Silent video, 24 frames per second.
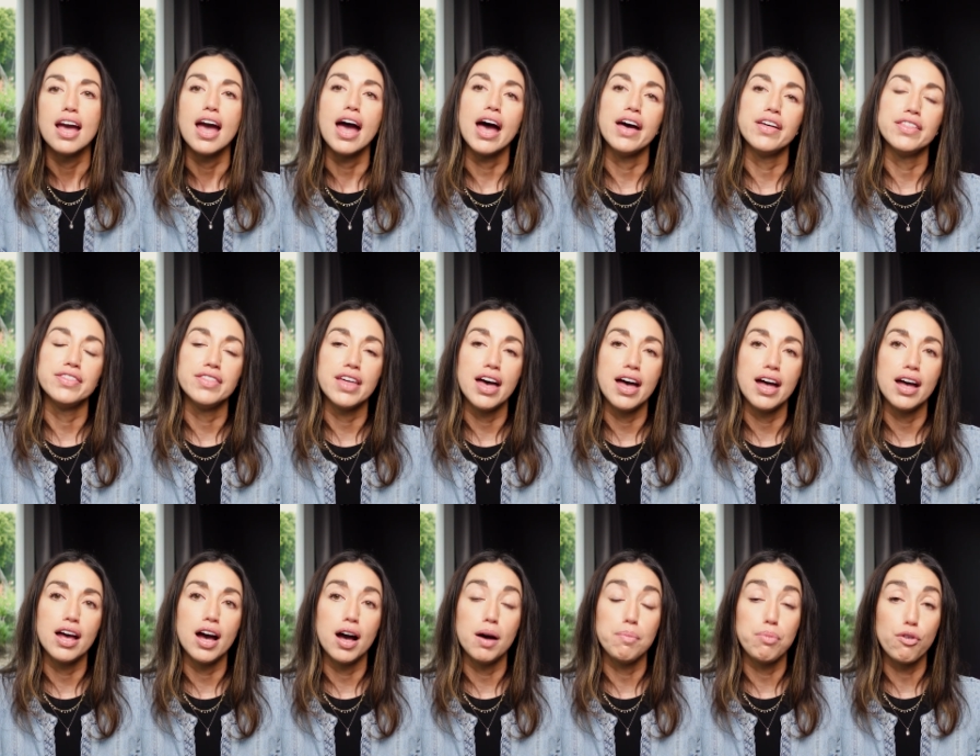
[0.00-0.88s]
and
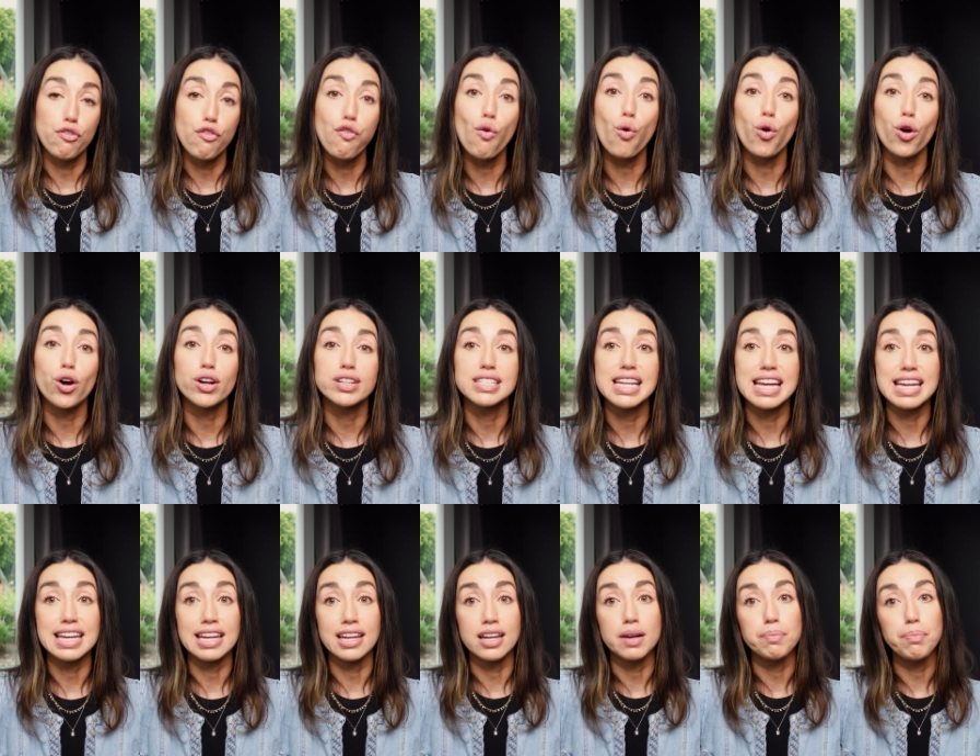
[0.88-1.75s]
that, before
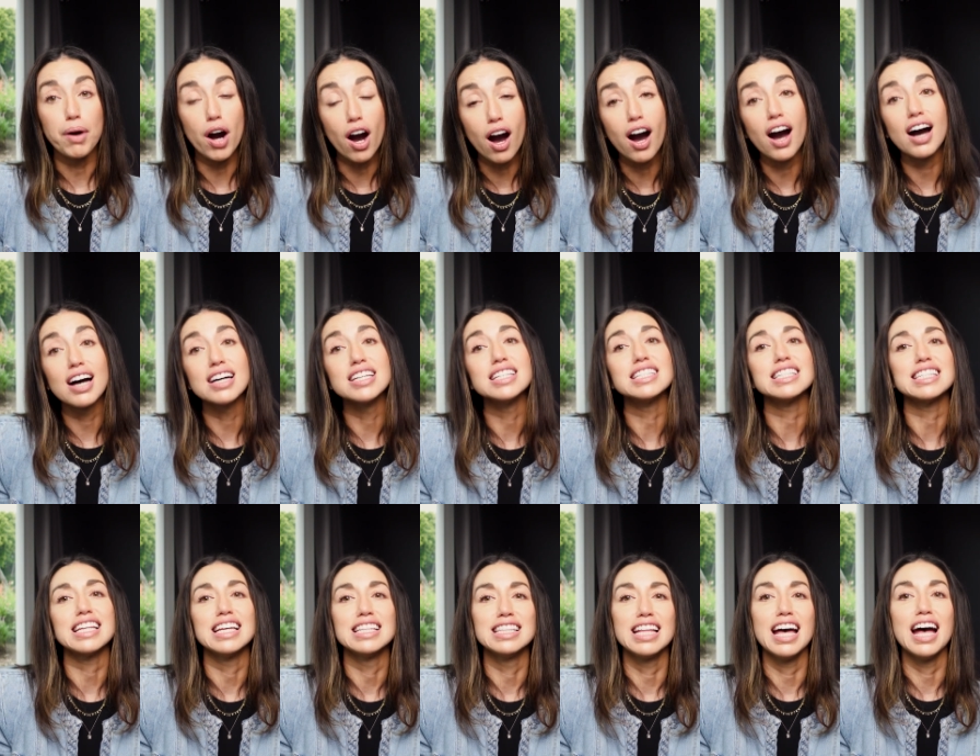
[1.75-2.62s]
taking a pause
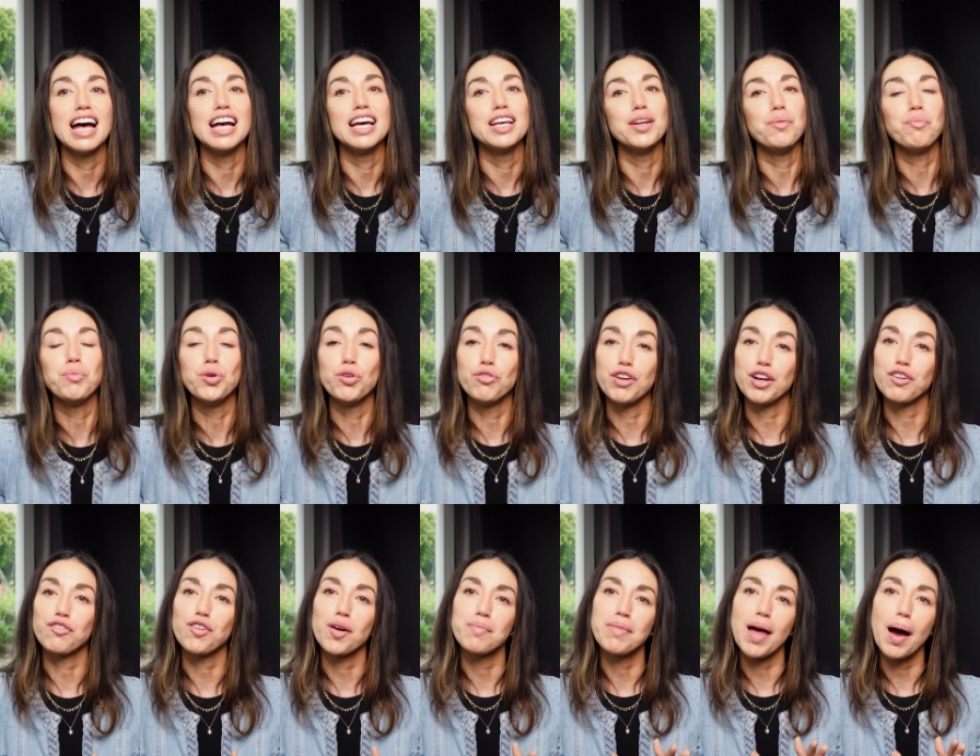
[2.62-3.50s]
and then
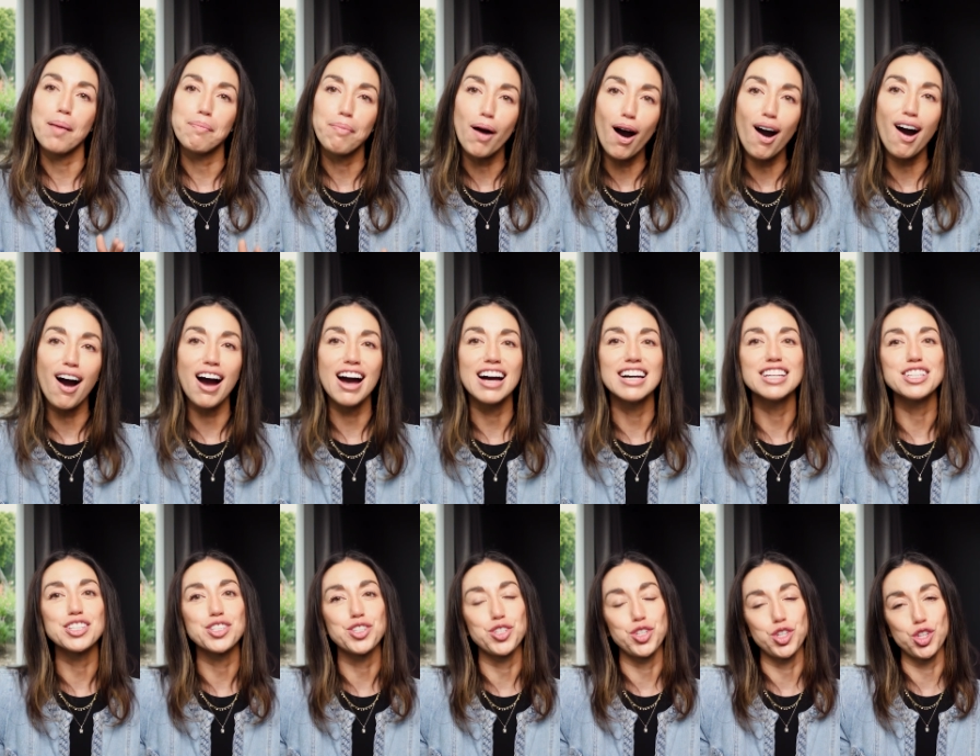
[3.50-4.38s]
moving from that
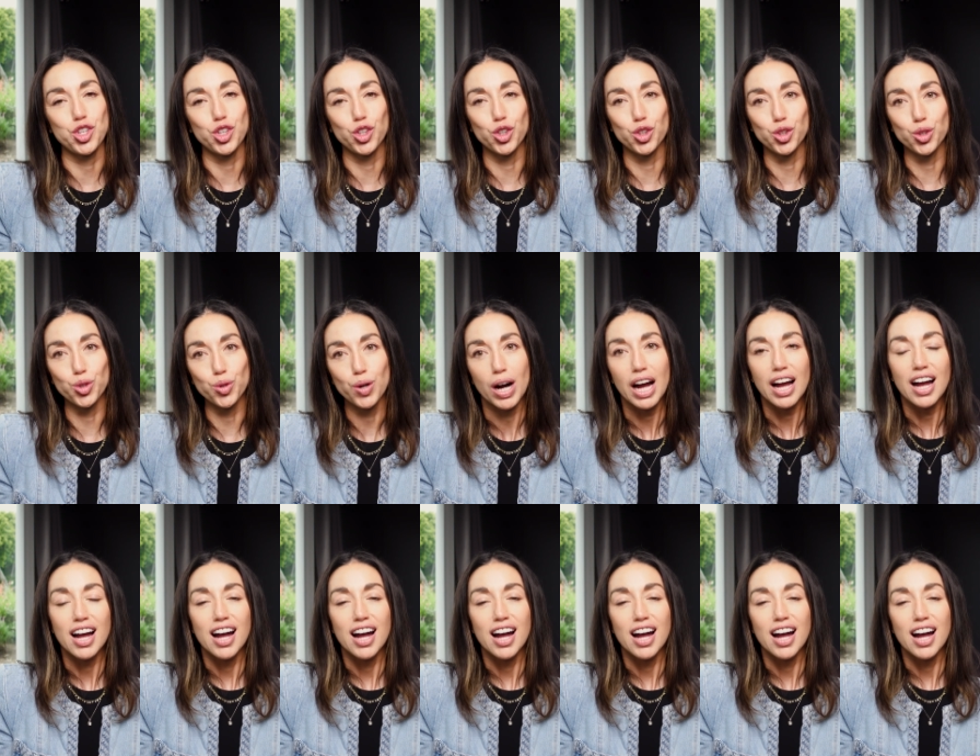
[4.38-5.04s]
pause to